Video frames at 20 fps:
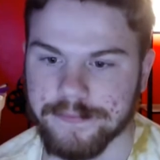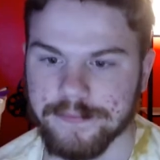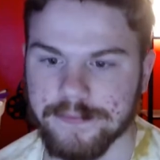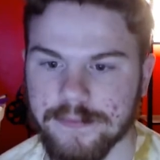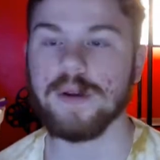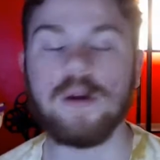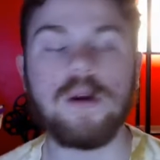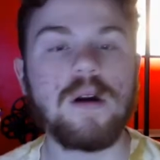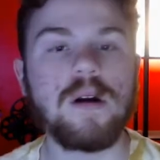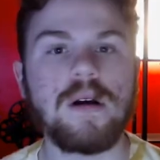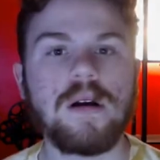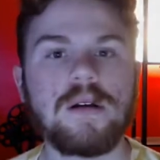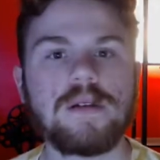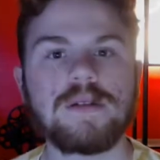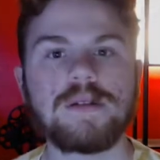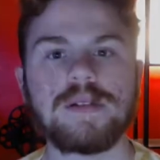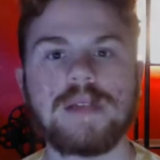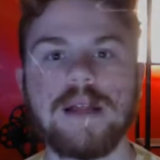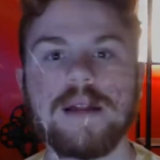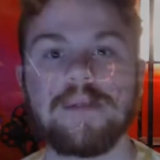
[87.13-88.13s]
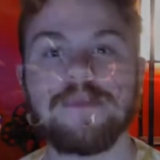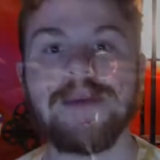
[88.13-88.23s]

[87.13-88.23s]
There are others that have